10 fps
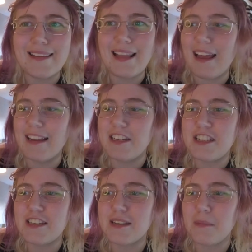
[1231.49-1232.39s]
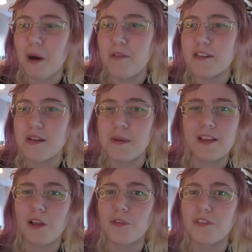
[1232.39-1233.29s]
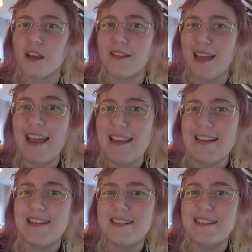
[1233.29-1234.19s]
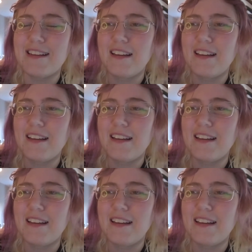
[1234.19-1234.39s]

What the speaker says: Like, she's supposed to be close to his age.